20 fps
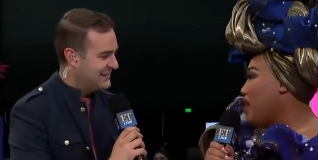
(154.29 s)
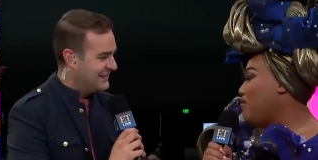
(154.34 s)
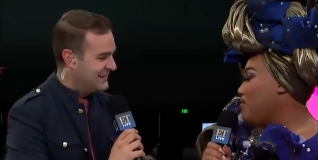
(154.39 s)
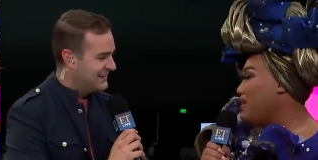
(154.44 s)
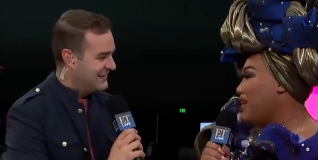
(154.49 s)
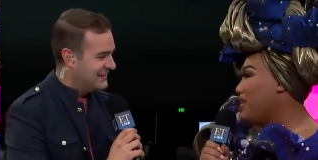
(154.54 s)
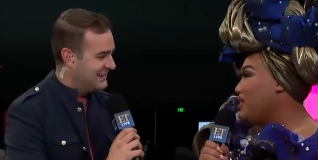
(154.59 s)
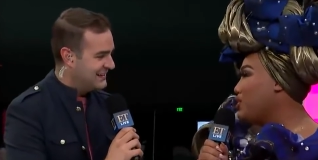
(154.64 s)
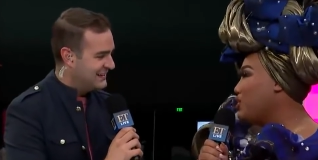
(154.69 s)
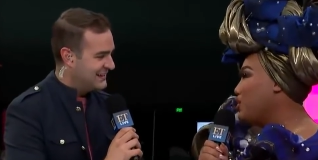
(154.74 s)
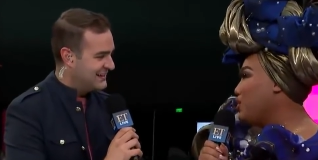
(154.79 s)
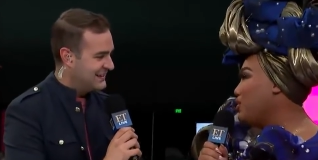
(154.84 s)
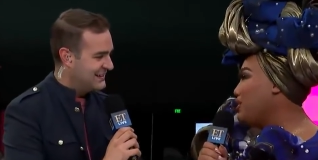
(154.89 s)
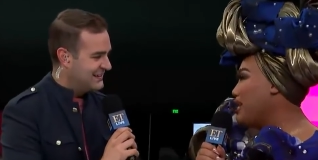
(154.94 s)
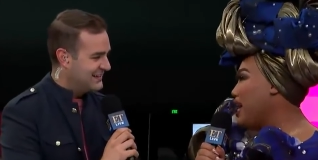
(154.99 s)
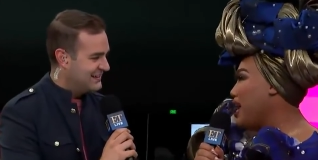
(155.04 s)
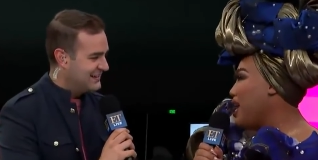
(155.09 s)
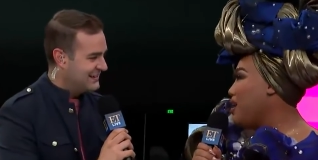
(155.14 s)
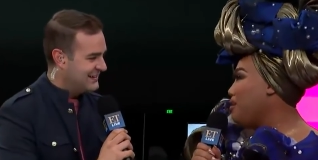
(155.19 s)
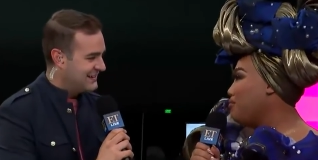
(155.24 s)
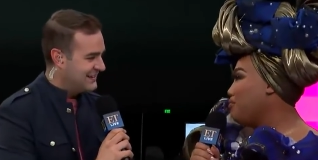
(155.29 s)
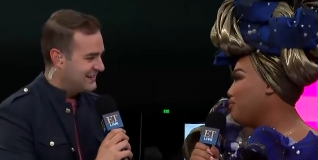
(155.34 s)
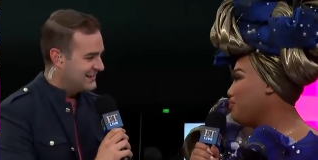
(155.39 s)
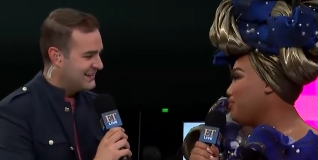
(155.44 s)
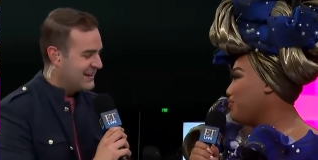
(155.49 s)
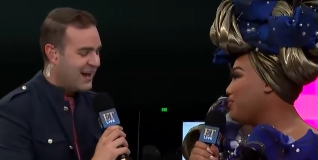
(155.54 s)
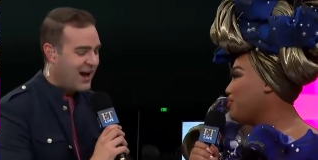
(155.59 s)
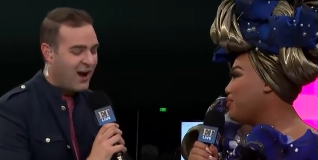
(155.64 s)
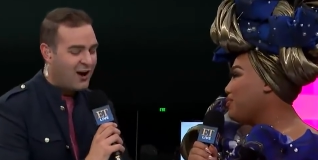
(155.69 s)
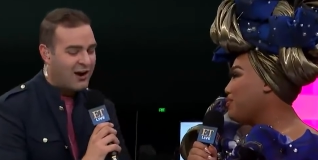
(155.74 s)
Speaker 1: Every day's a new day.
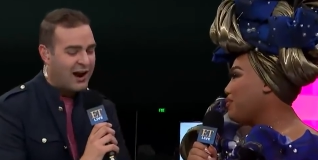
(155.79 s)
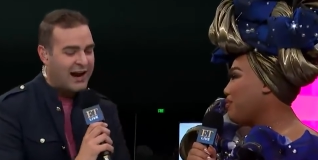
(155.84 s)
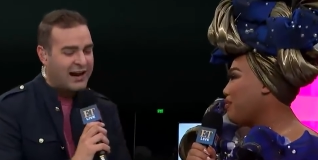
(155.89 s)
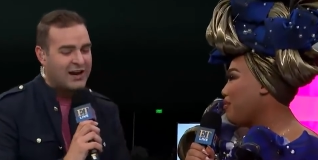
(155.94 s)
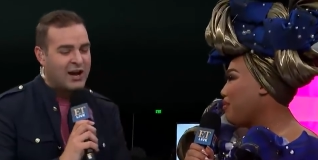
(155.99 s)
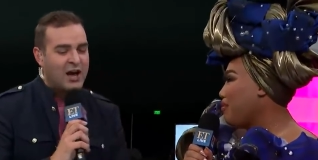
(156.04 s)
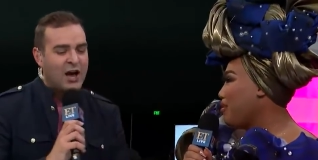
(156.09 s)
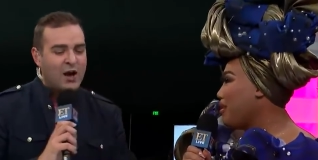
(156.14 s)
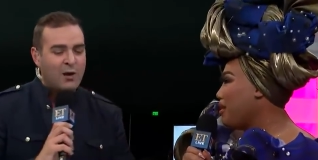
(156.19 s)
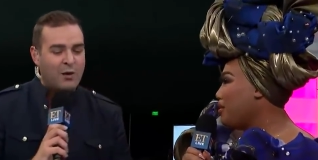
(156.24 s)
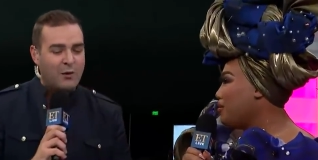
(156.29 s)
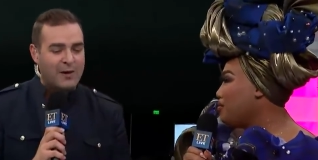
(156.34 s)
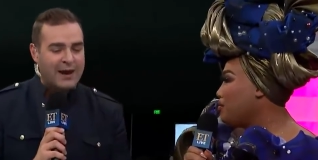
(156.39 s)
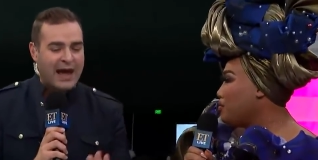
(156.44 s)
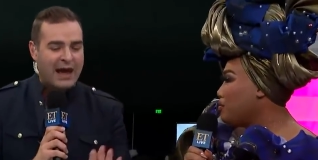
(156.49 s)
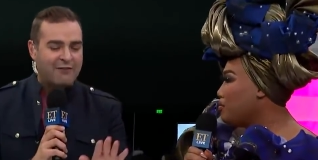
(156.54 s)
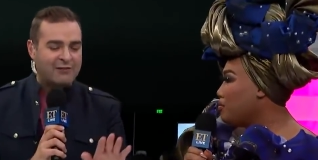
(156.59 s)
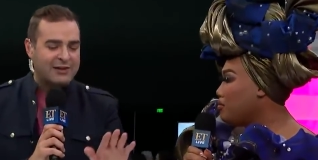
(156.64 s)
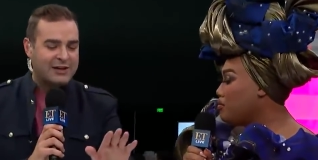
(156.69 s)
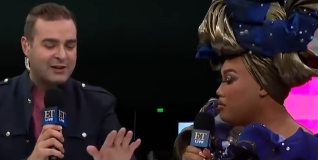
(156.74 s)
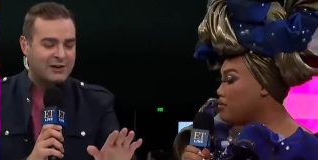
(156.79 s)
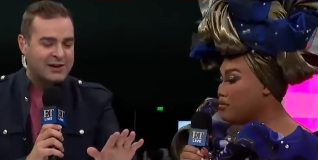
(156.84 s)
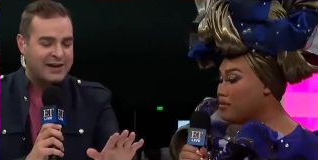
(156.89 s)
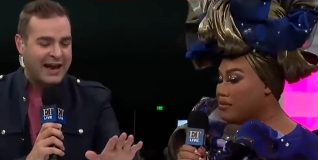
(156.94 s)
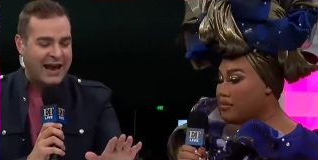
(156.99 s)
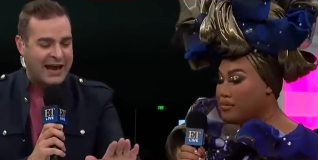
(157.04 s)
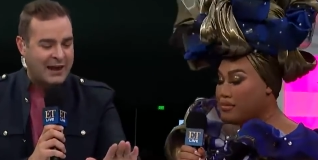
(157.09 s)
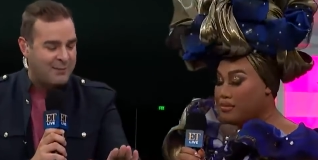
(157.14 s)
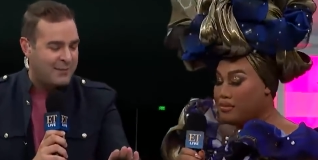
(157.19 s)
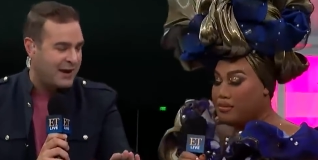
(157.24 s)
Speaker 2: All right. Well, we have a little
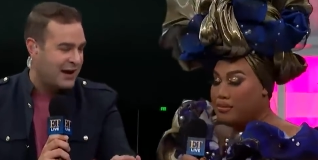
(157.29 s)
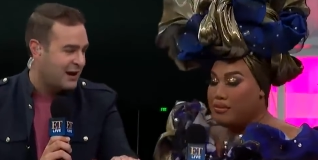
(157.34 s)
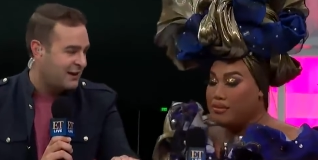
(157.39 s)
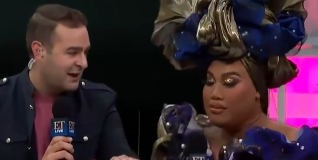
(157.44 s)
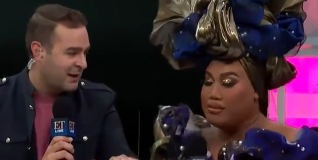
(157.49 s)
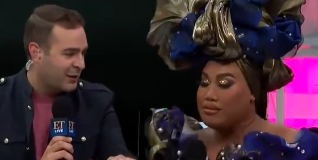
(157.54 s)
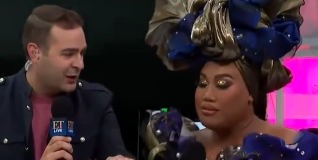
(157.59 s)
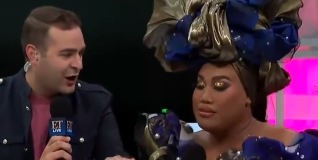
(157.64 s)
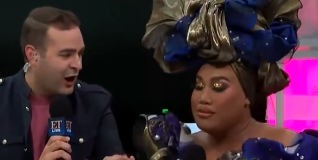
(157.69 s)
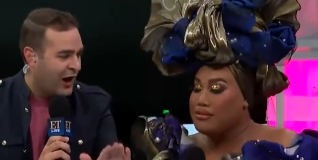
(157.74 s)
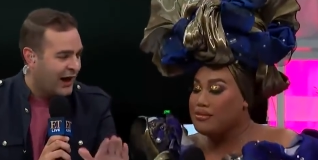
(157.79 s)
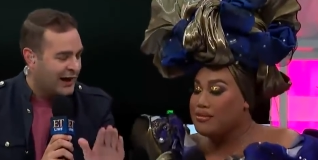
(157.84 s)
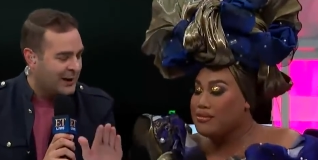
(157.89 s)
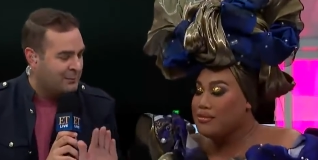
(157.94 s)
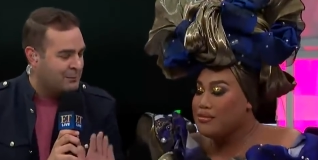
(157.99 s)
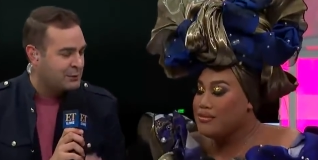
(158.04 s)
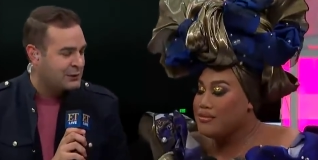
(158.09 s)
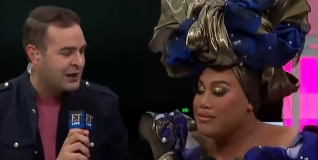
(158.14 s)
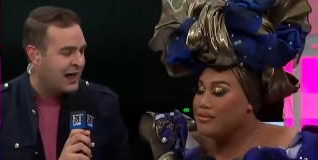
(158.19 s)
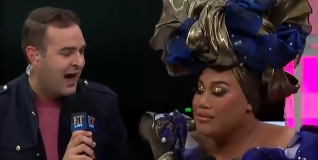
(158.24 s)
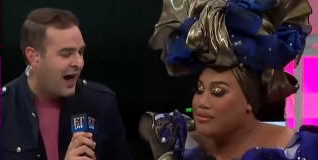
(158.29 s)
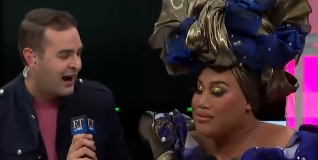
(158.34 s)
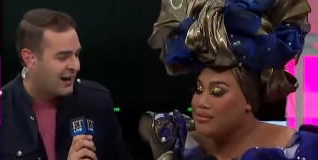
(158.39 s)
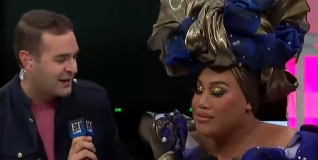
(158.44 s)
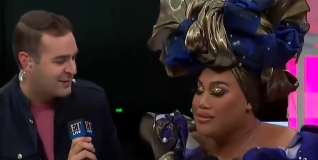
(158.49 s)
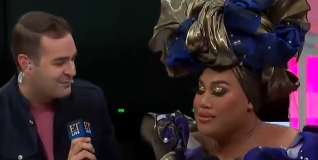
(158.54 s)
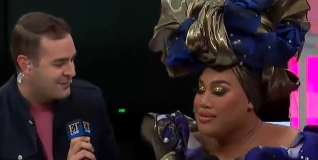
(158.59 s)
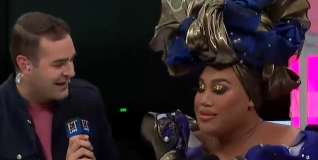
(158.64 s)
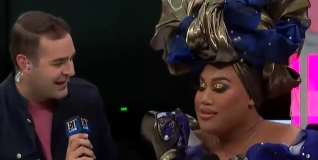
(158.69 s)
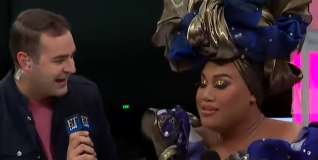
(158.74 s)
game here that we're calling
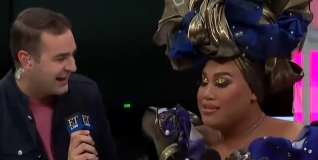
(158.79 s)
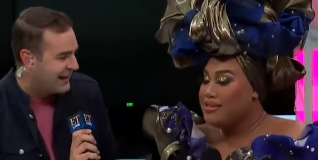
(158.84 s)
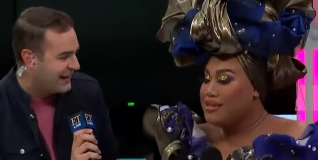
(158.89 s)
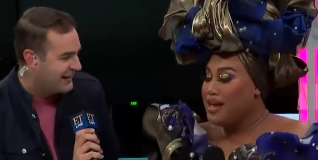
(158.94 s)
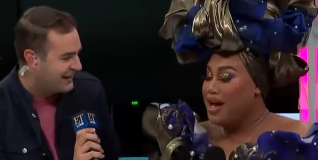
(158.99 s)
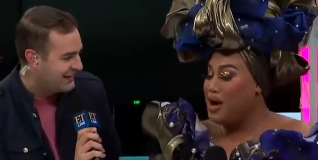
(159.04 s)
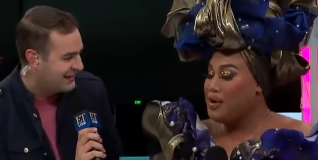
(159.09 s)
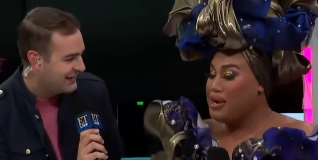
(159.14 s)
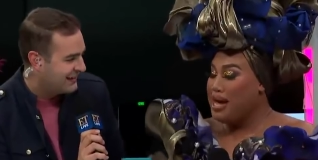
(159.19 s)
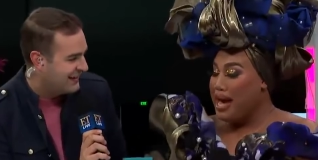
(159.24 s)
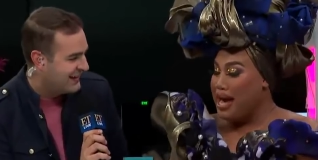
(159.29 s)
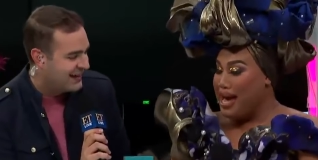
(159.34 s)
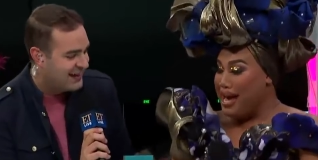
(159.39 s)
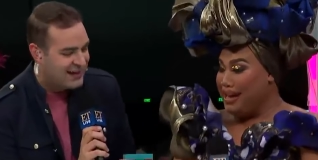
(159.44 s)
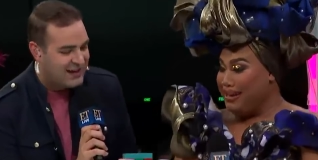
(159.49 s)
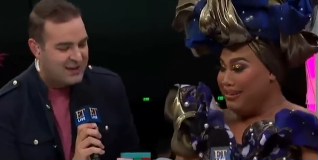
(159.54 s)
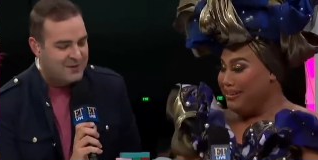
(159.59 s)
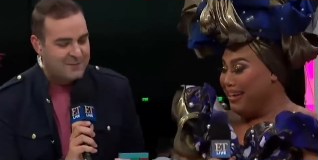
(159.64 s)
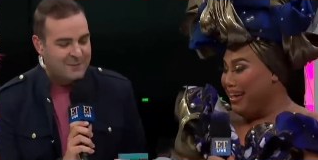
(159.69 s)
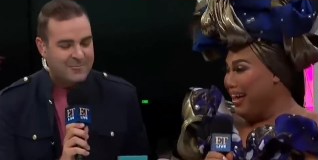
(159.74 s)
Block Me. Okay.